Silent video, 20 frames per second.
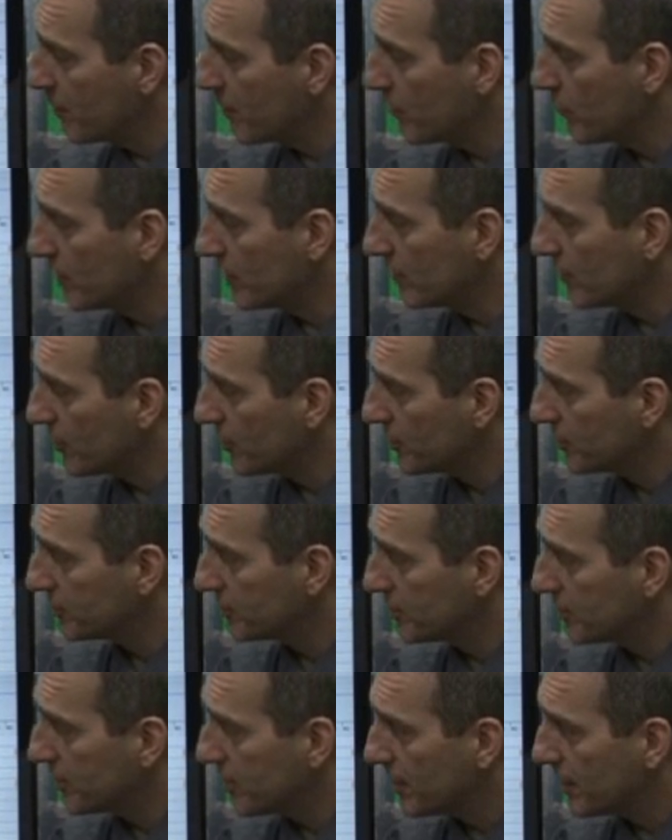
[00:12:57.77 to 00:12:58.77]
we
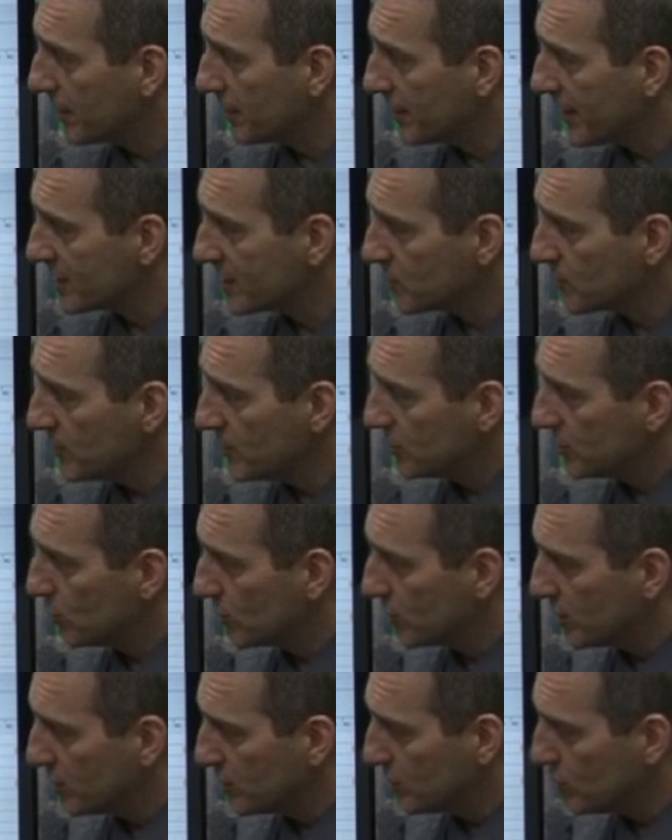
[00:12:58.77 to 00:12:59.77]
learned last week you
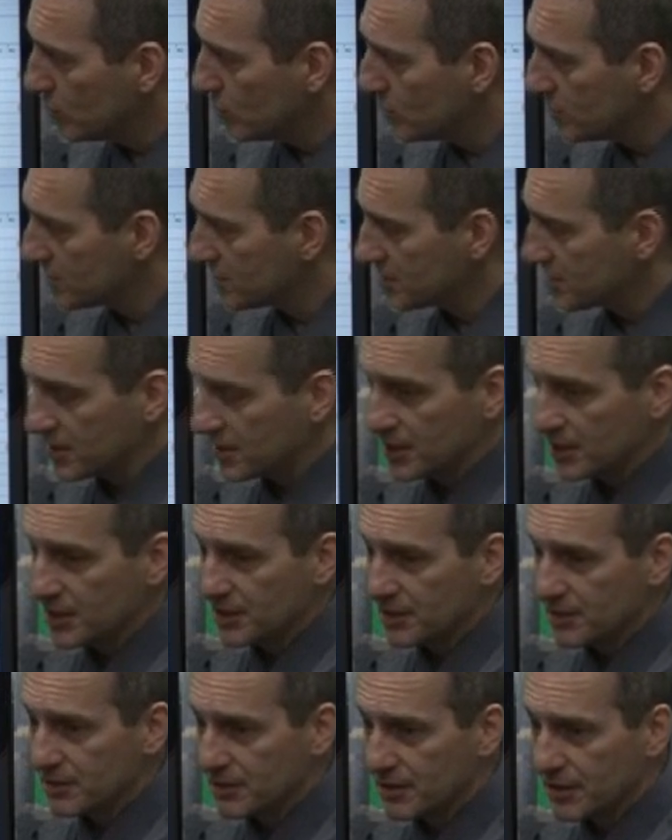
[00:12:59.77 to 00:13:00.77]
can use
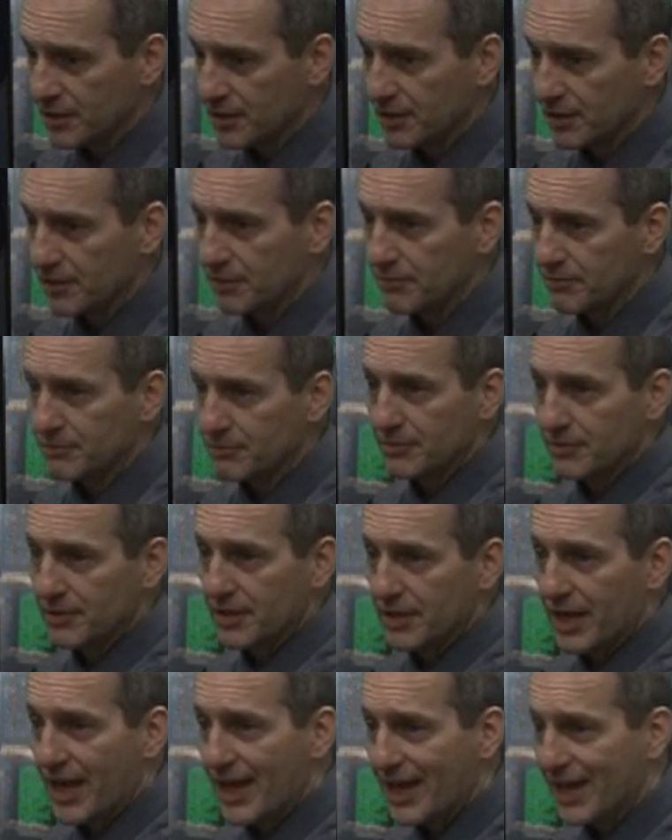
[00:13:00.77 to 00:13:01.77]
the
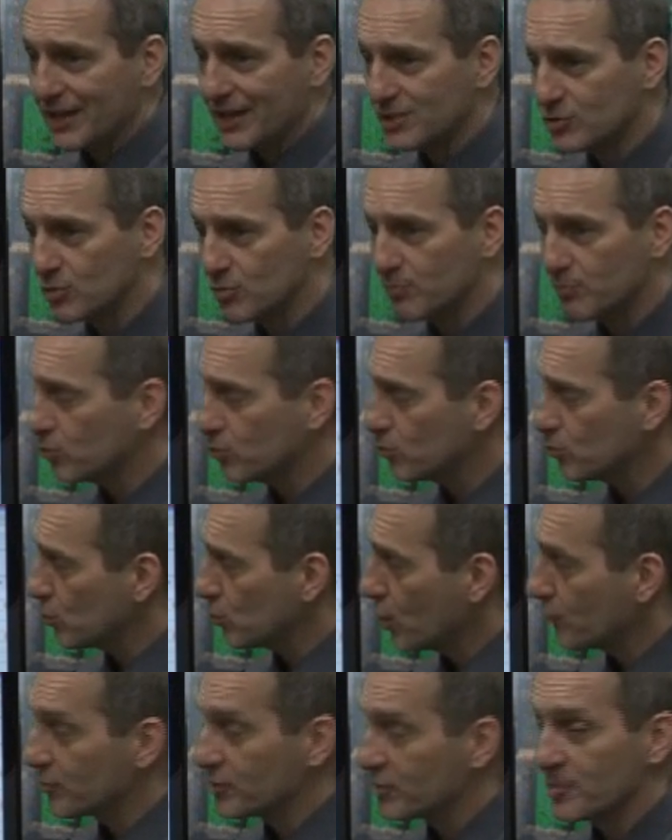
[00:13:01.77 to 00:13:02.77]
hand to pull
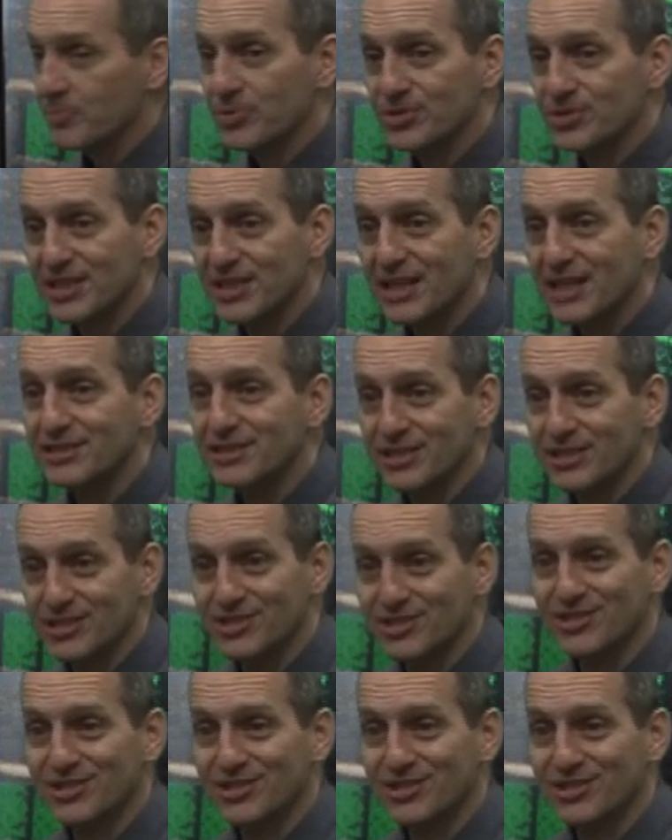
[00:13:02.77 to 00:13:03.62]
over the percentage